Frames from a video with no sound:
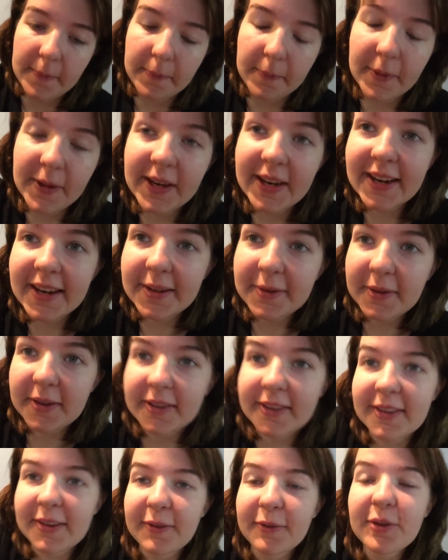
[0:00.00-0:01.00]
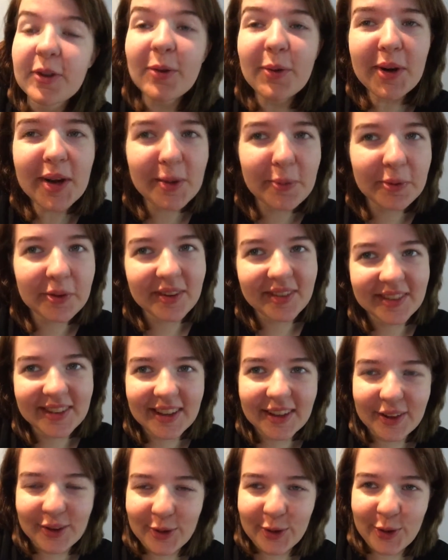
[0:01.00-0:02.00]
But anyway, so if you were able to
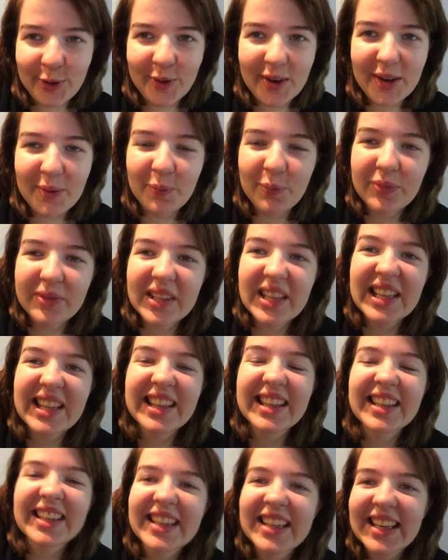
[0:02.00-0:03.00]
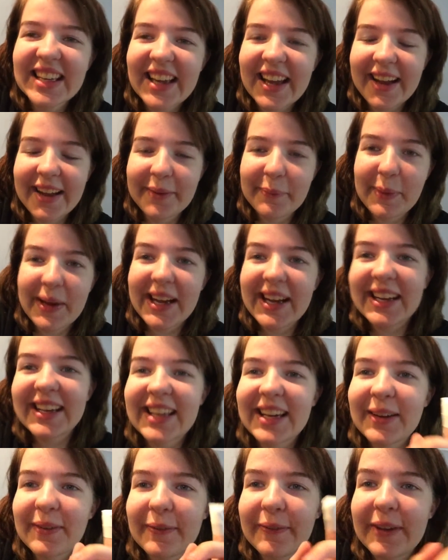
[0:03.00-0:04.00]
sit through um, looking at my
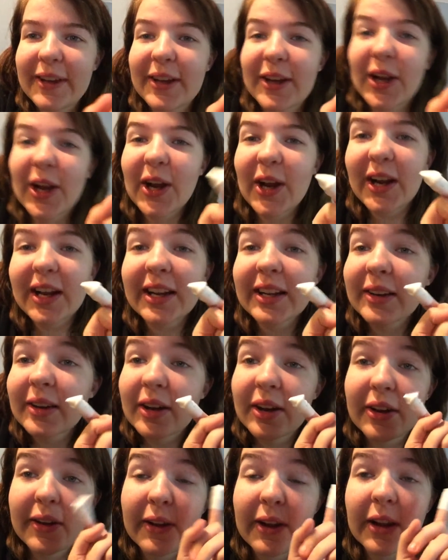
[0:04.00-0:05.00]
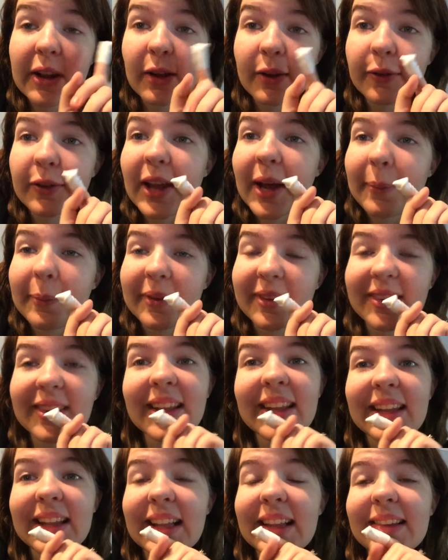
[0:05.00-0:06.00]
cut up finger and the little flap of
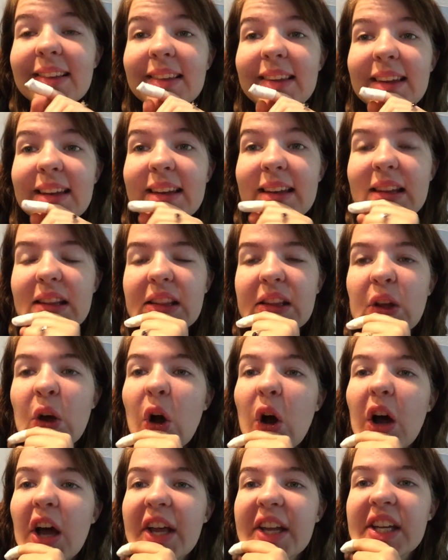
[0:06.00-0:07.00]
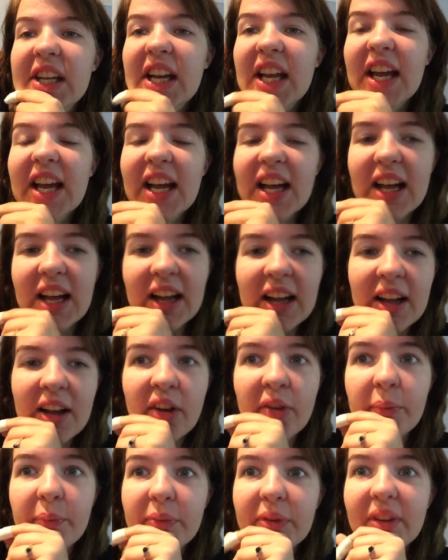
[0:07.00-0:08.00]
skin that's gone,
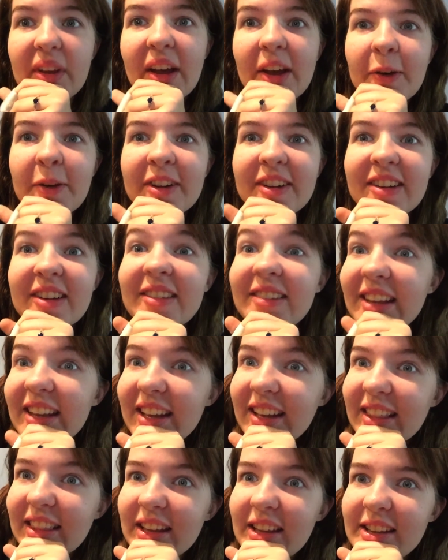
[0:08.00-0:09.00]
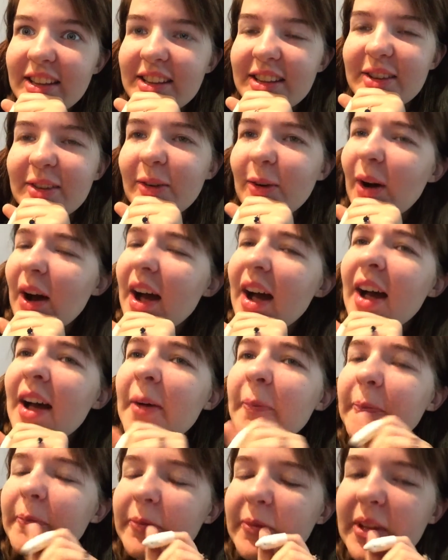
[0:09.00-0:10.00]
um, I want to say thank you.
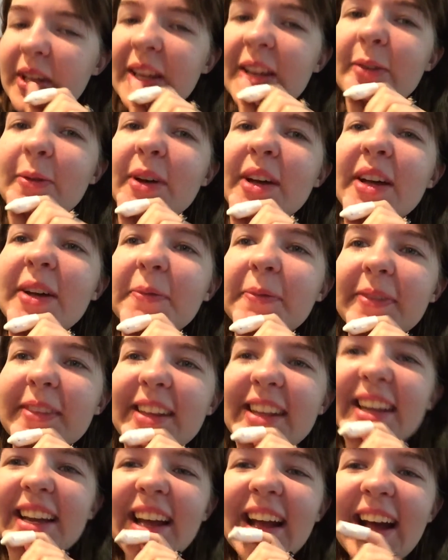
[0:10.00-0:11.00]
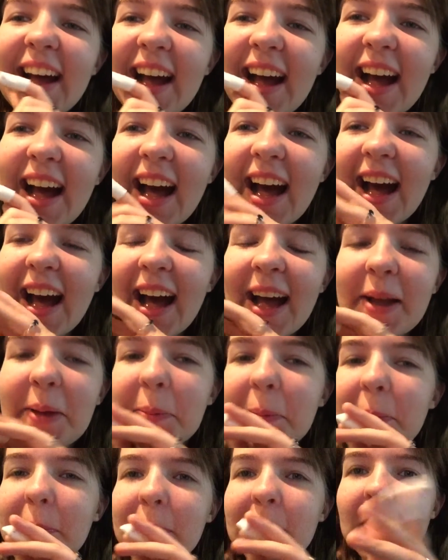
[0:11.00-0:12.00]
Um, anyway,
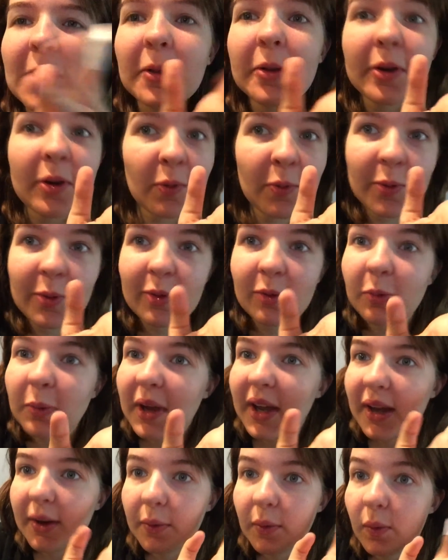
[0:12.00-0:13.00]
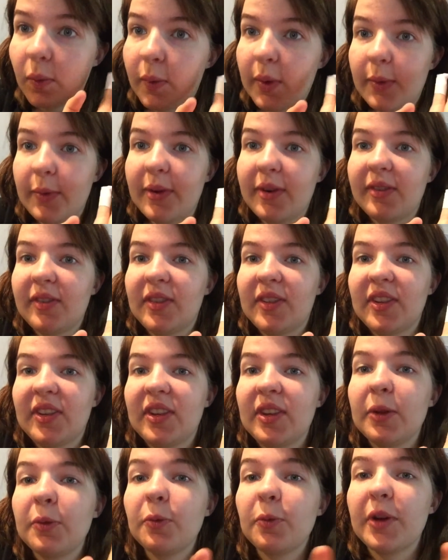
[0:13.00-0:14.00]
I know there are wounds way, way worse
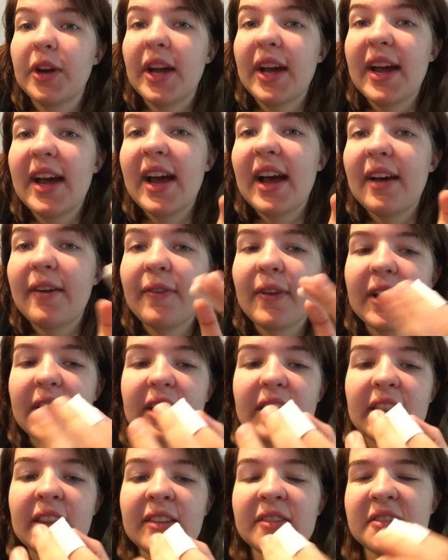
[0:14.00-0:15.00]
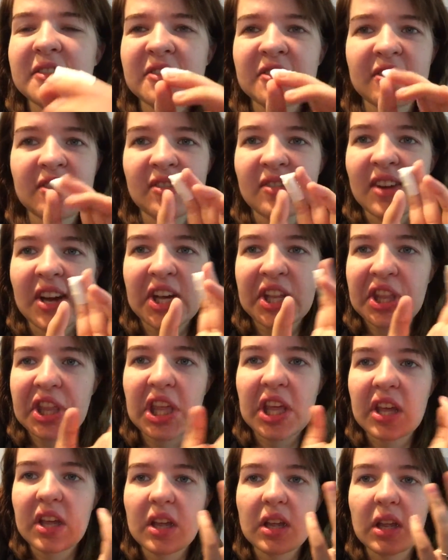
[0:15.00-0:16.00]
than what I have. Like, this is
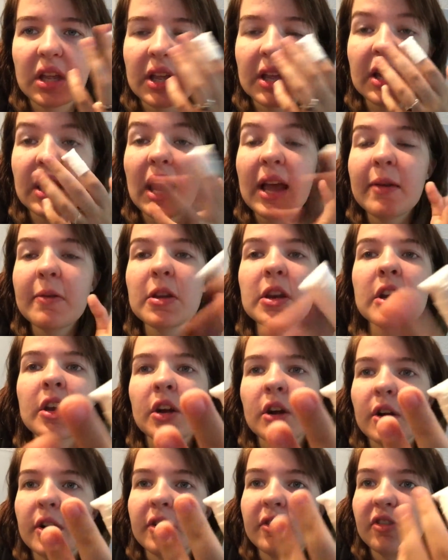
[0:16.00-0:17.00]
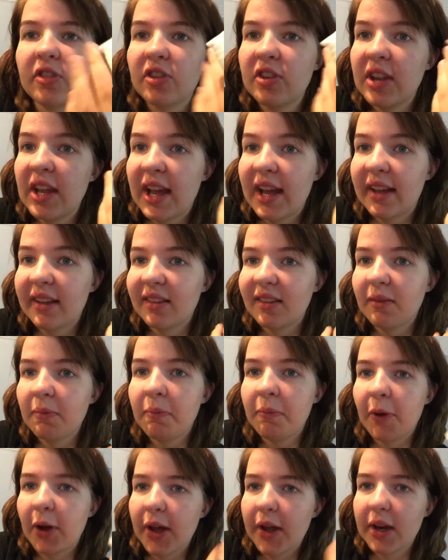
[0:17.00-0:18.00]
nothing. I mean, it hurts, yes,
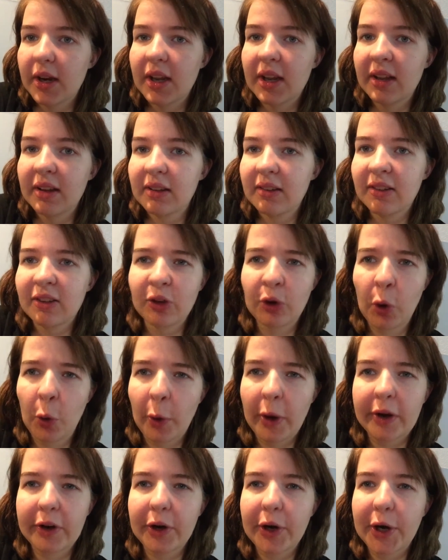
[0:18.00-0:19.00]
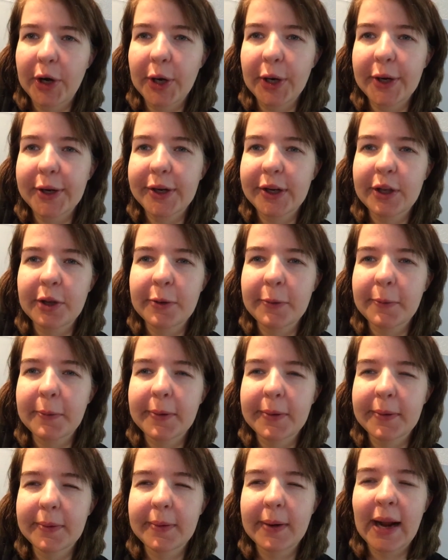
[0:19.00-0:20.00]
but it's going to hurt. You,
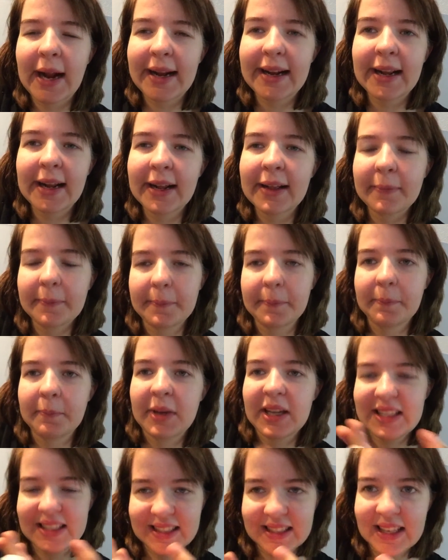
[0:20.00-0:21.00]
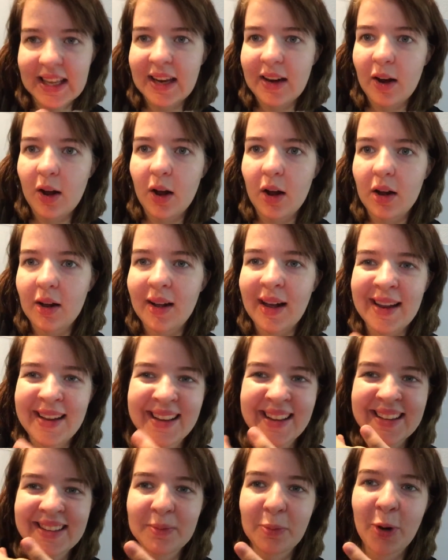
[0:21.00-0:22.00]
I cut my skin off. I
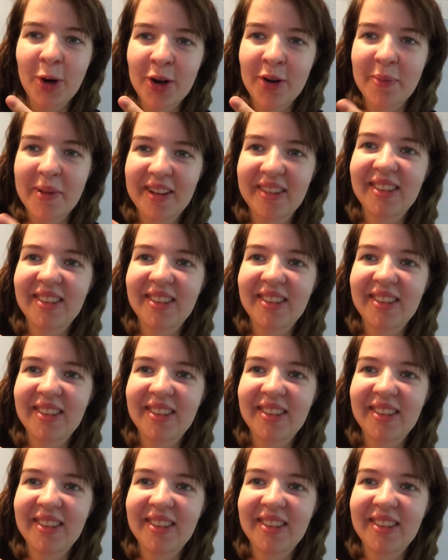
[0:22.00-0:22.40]
cut part of my